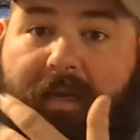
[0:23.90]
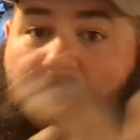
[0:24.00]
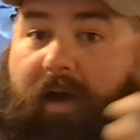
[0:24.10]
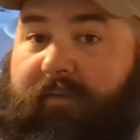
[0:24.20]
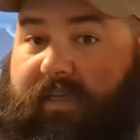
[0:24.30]

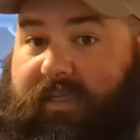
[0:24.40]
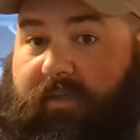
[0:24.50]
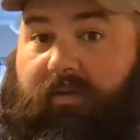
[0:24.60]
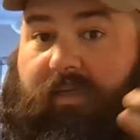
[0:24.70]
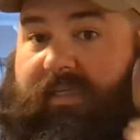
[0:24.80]
and obviously,
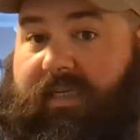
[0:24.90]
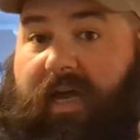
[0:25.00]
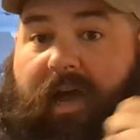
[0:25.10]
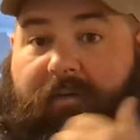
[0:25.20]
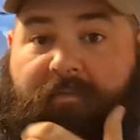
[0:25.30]
you can see
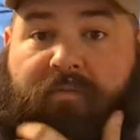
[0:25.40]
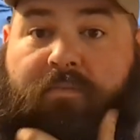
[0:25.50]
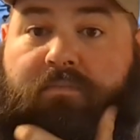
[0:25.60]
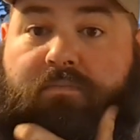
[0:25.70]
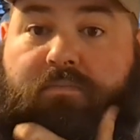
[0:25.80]
I have
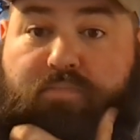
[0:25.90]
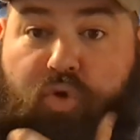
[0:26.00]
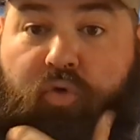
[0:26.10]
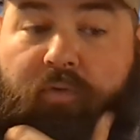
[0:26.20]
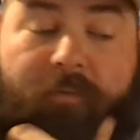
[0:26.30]

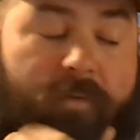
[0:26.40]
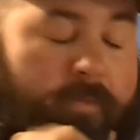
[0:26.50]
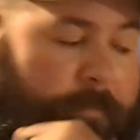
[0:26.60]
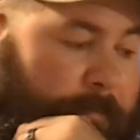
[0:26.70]
moved.